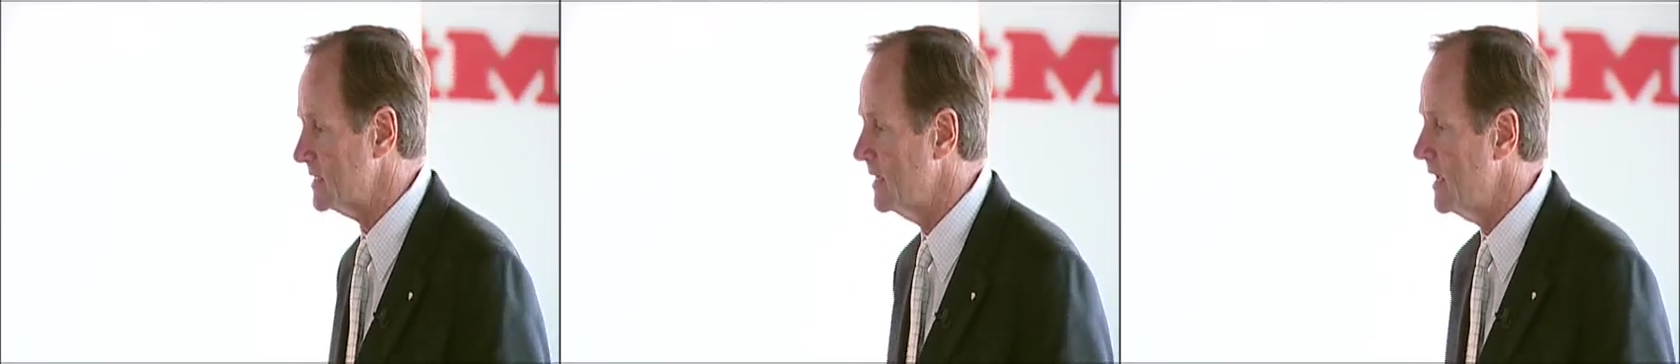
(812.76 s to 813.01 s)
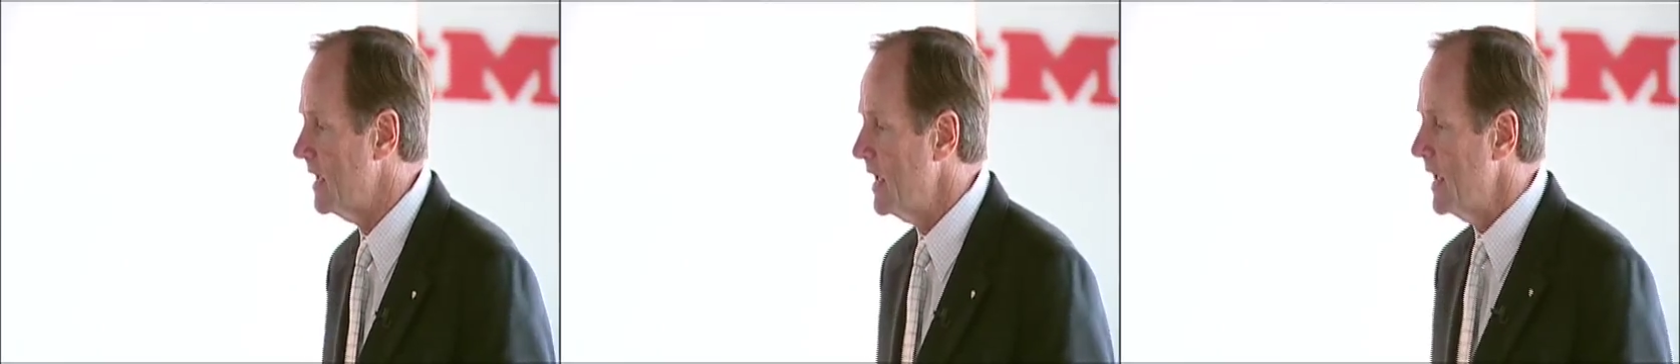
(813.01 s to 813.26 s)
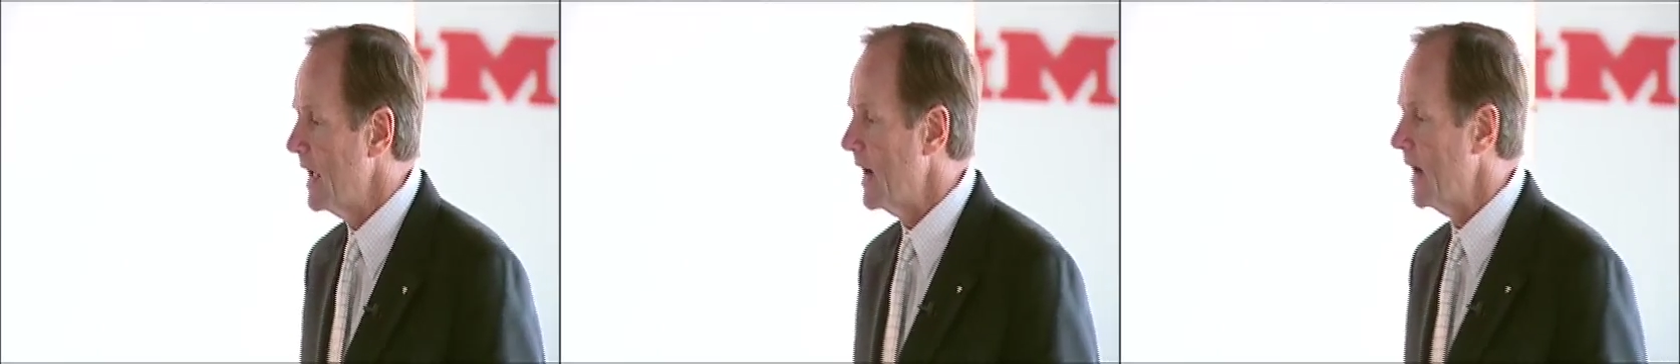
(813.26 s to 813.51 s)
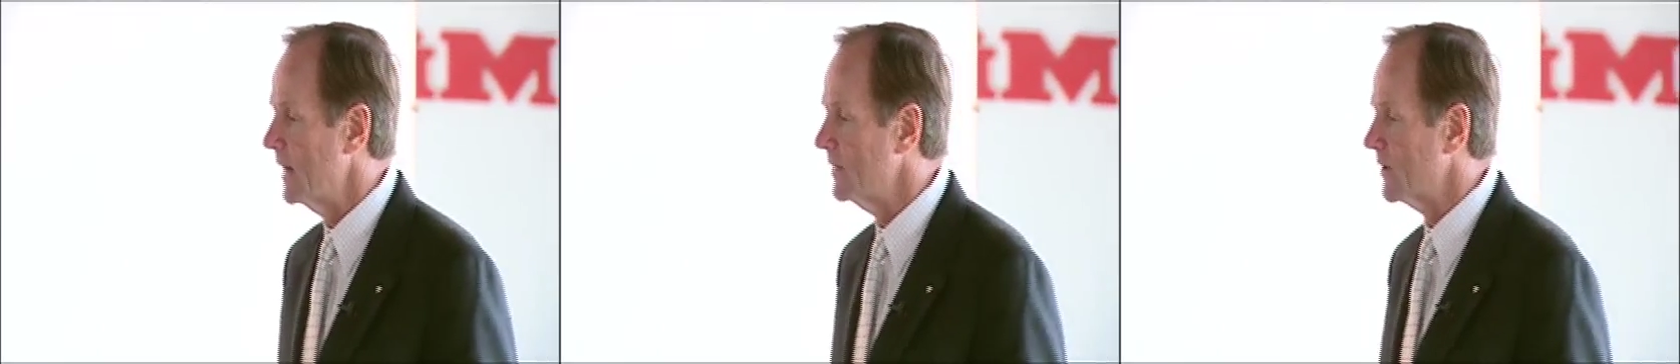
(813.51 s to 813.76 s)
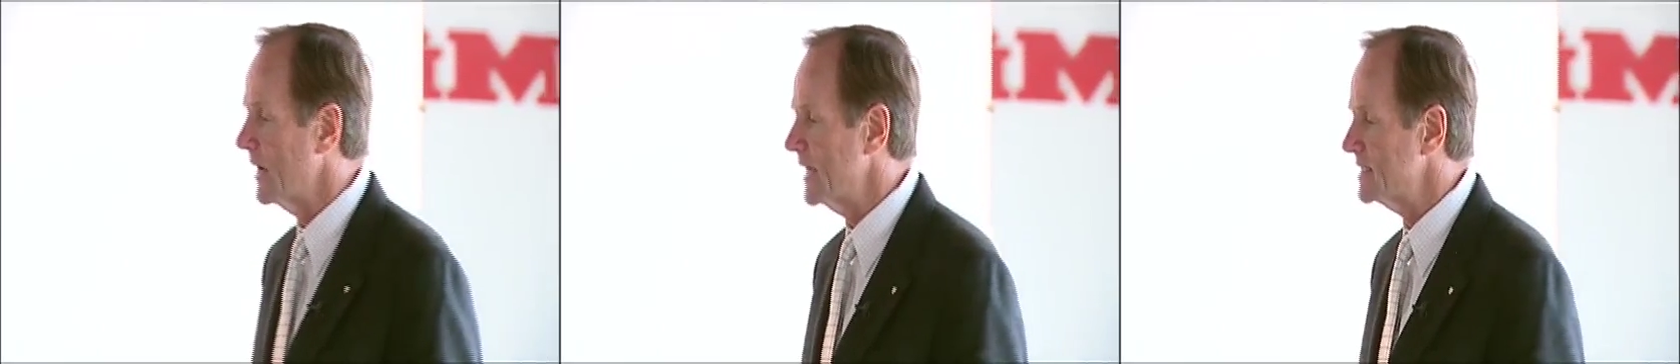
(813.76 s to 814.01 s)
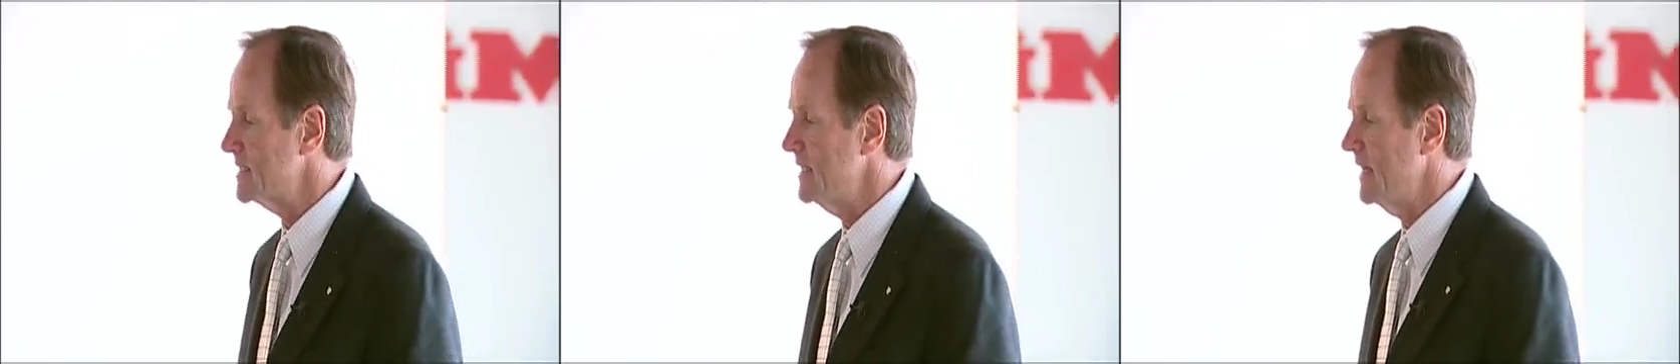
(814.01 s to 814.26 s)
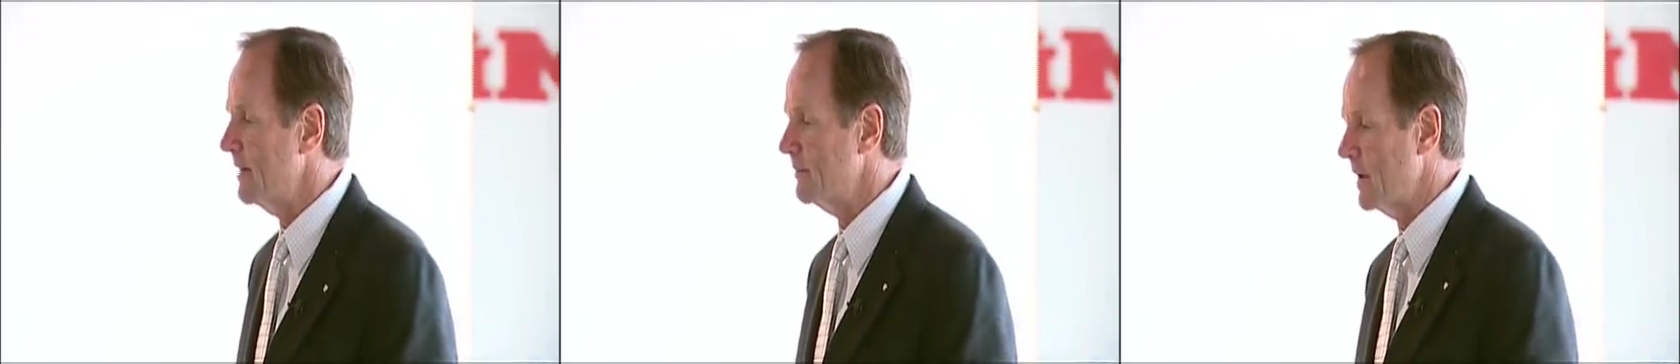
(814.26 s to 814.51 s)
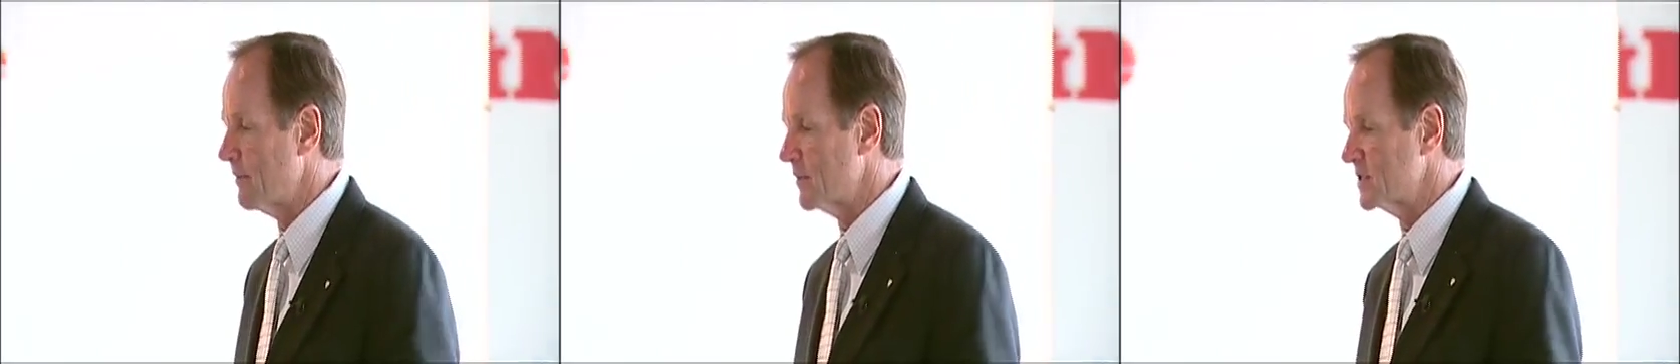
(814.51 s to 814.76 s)
class, your
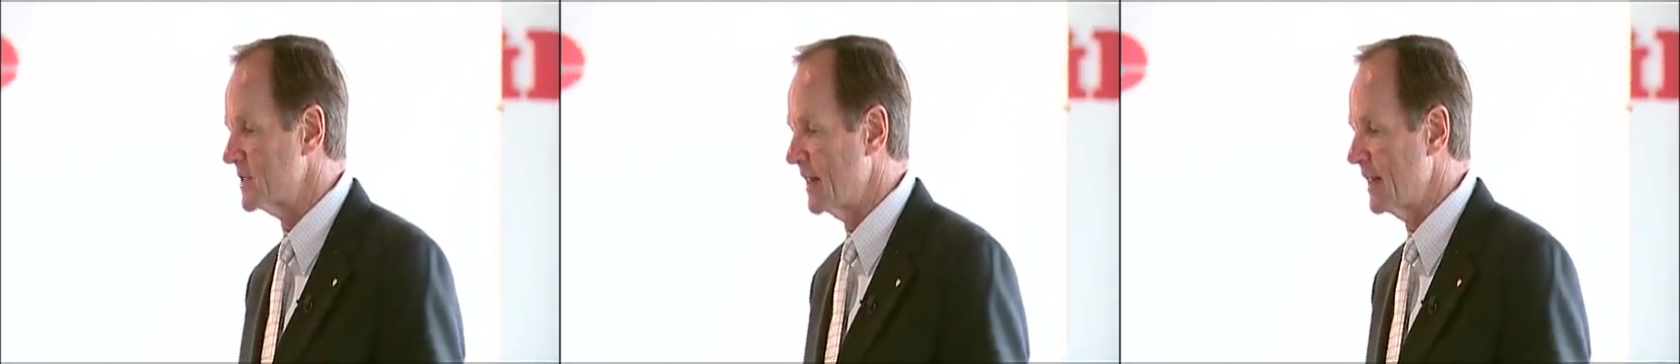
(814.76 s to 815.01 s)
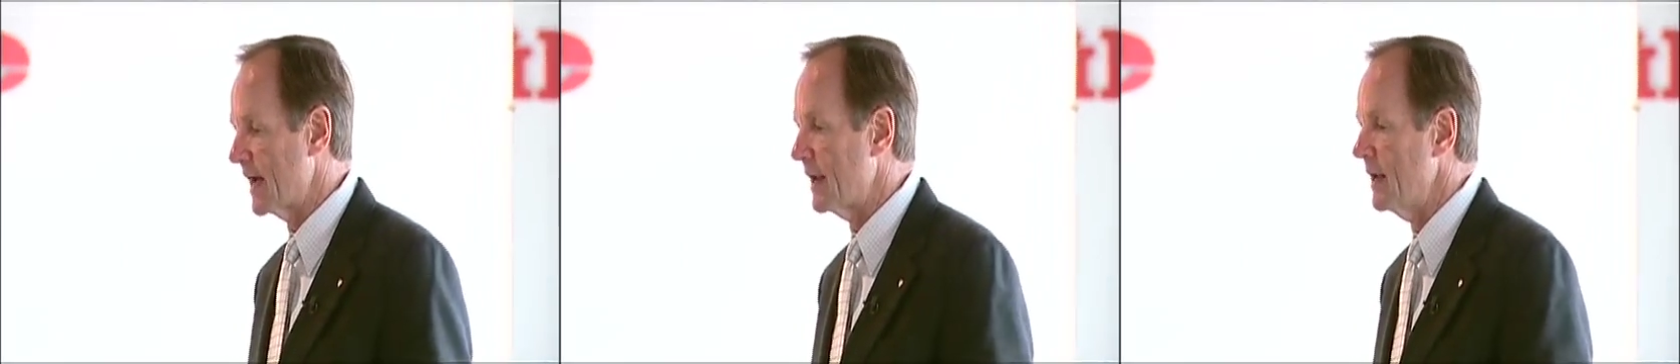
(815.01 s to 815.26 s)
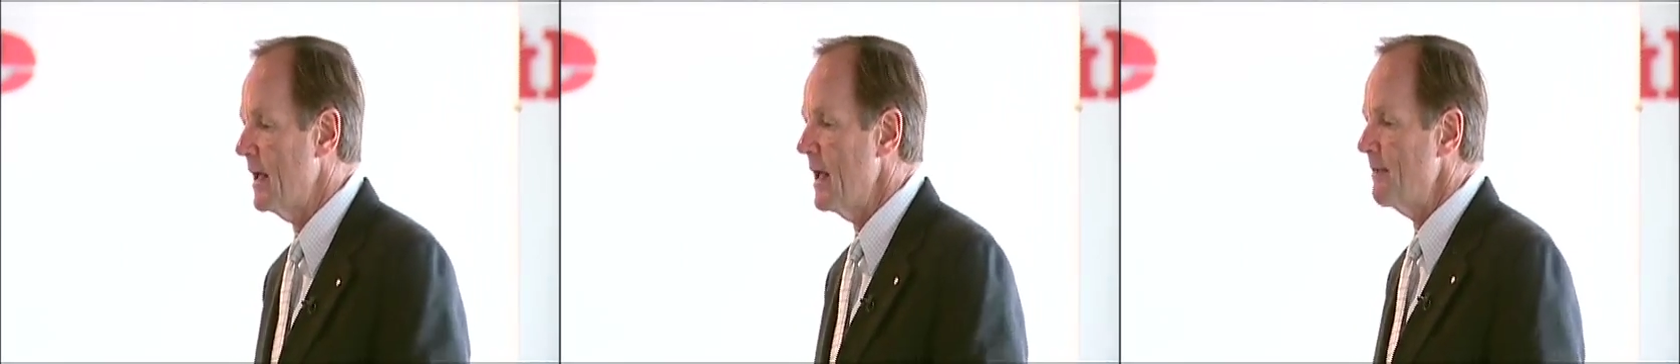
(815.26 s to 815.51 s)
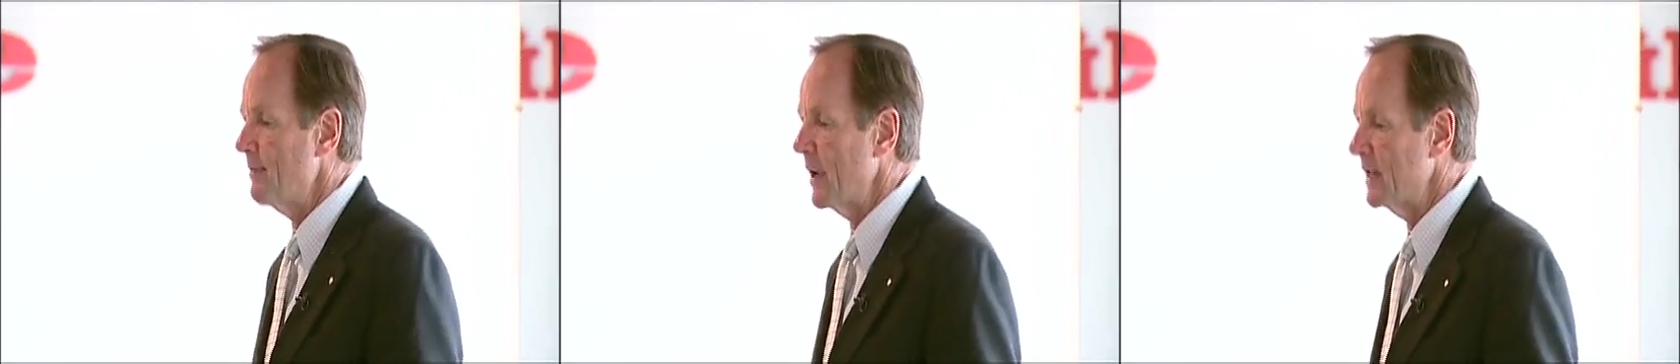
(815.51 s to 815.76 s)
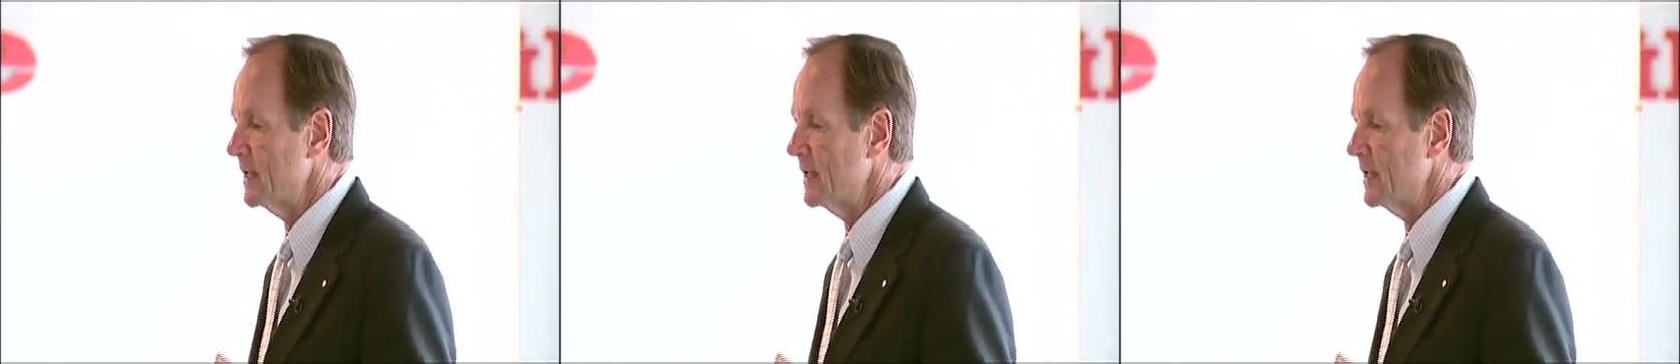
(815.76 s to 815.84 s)
ASTM numbers on that.